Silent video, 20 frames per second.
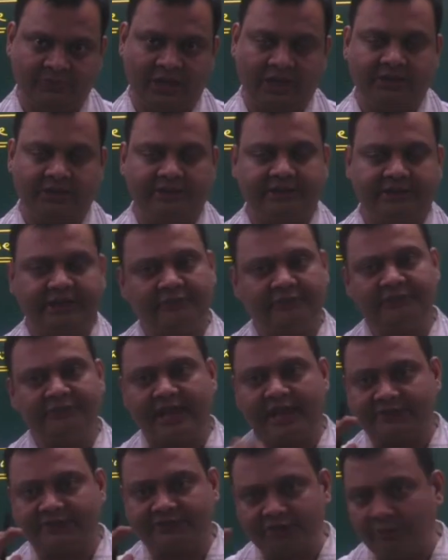then we
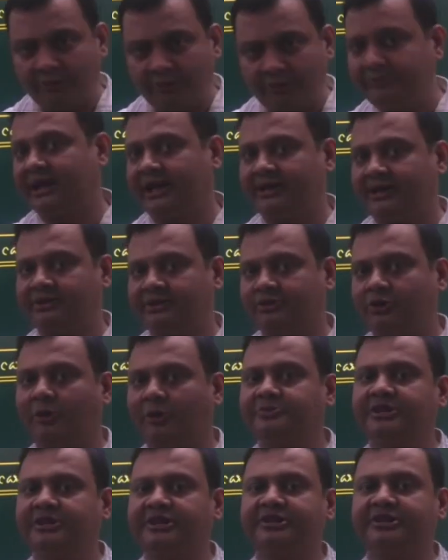assume that the
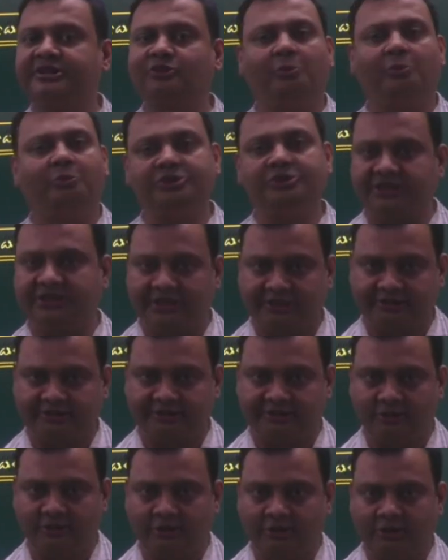object is
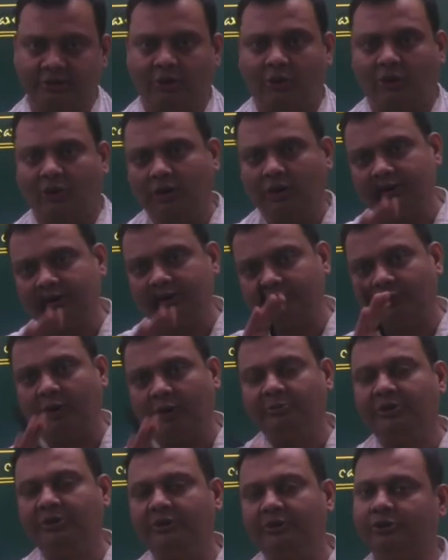homogeneous. All the
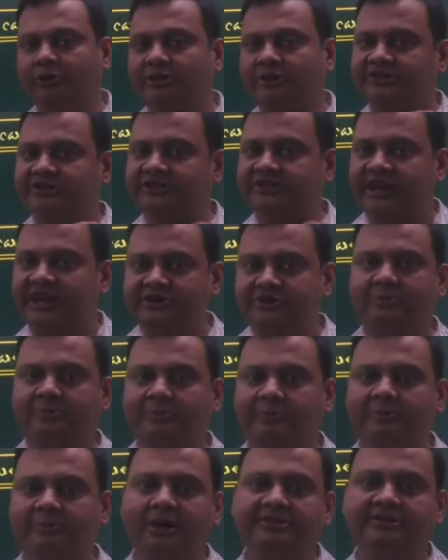formula for the center of
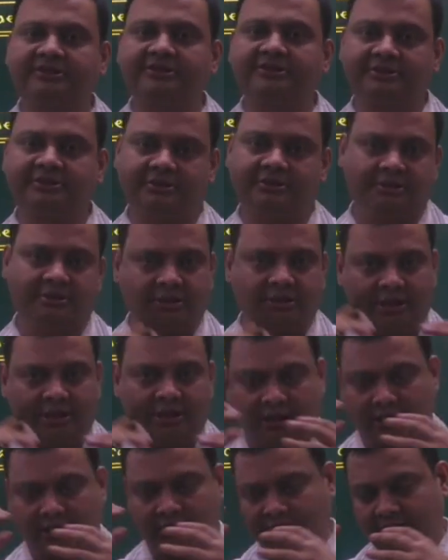mass,
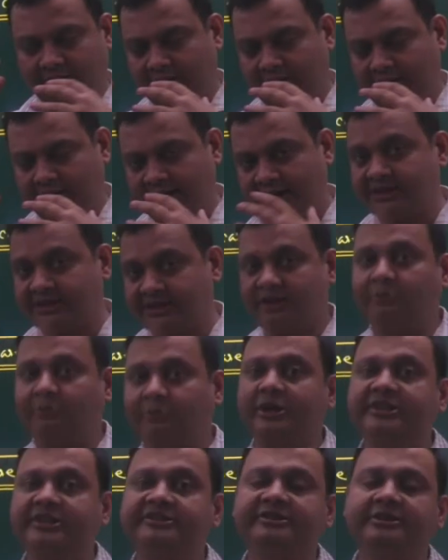the electric
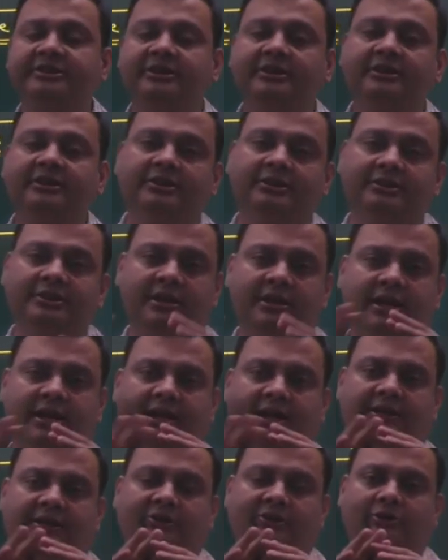potential,
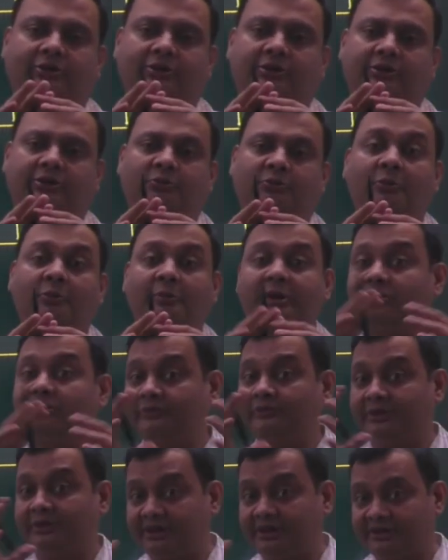and your moment
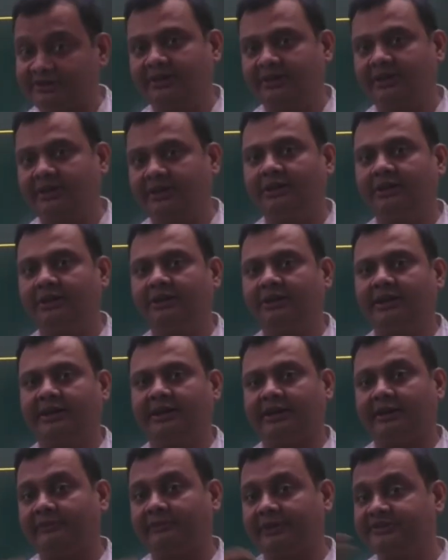of inertia,
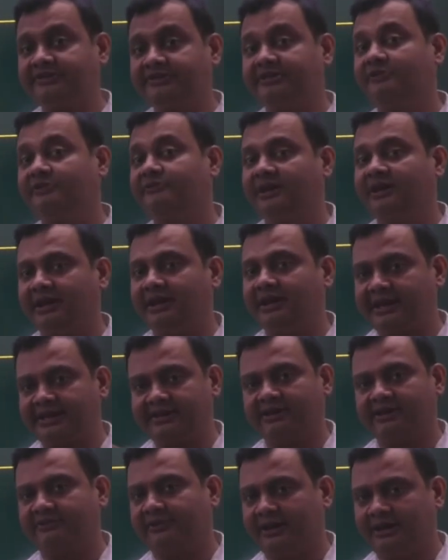gravitational field,
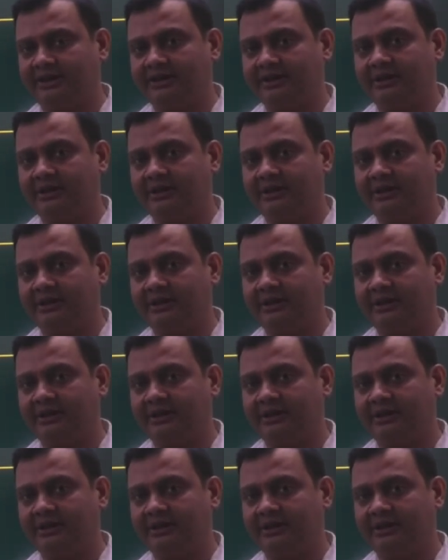electric field.